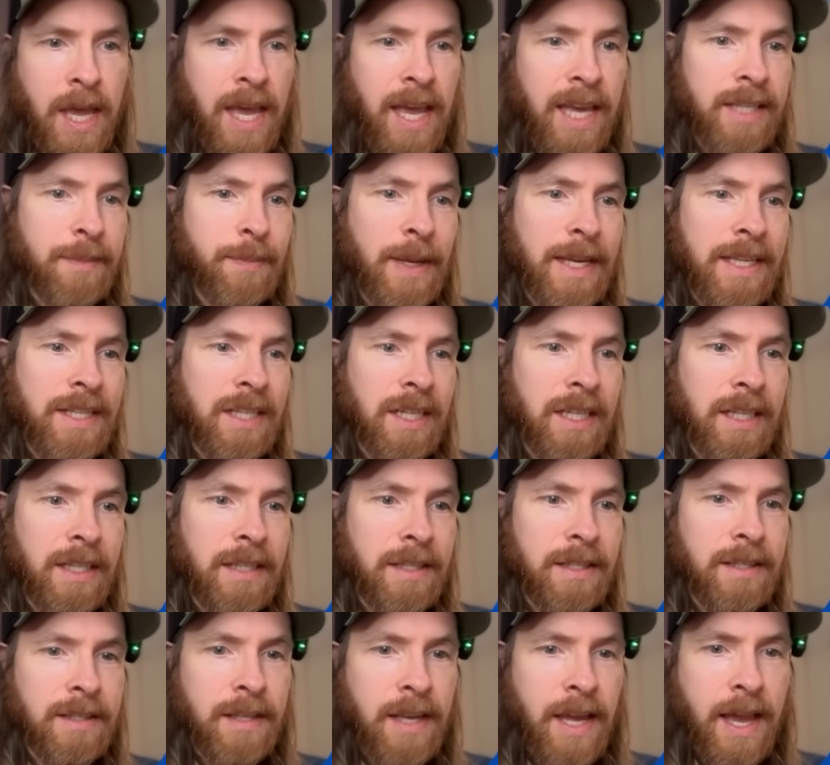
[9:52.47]
It's basically
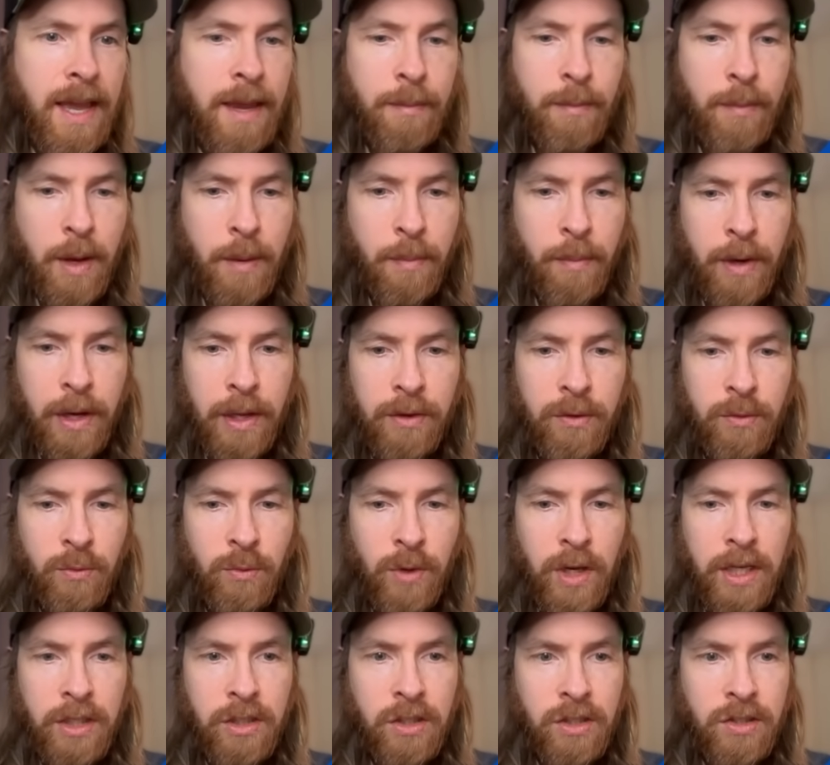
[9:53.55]
the same, but
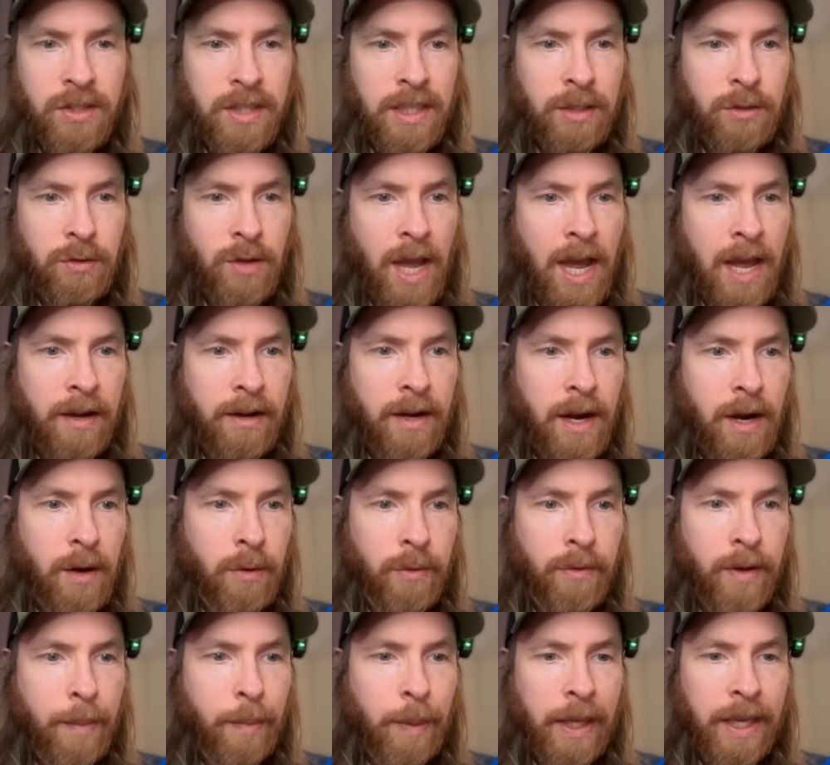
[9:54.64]
we just need to add
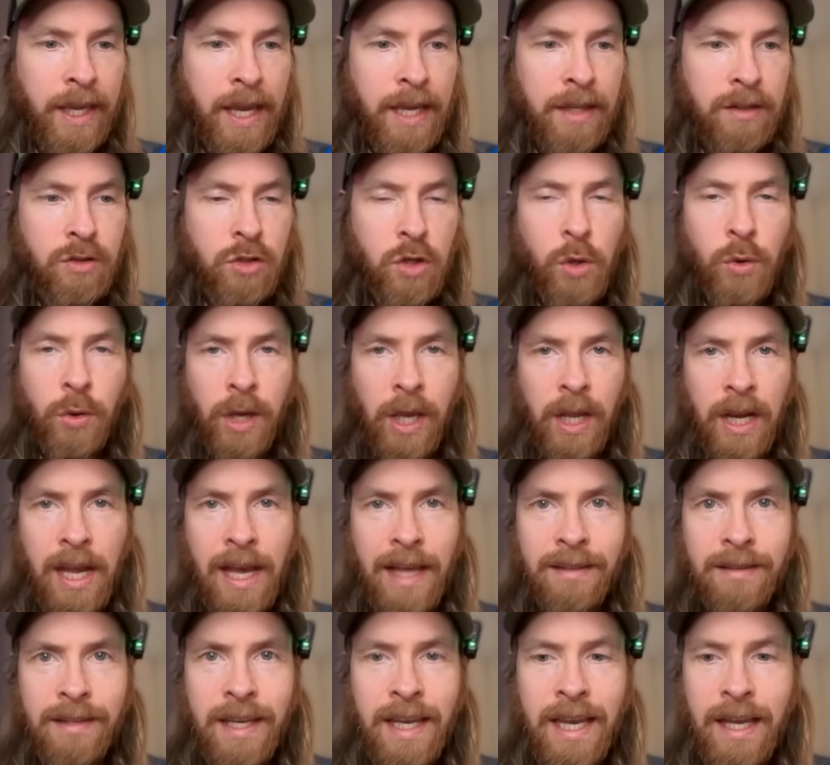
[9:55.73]
our replicate token
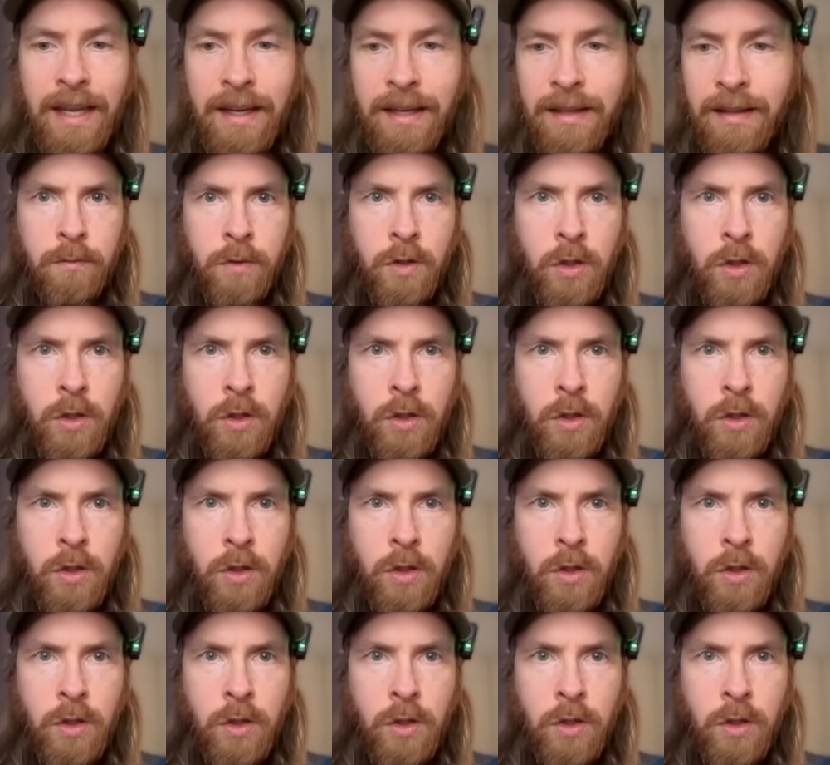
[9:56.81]
at the end.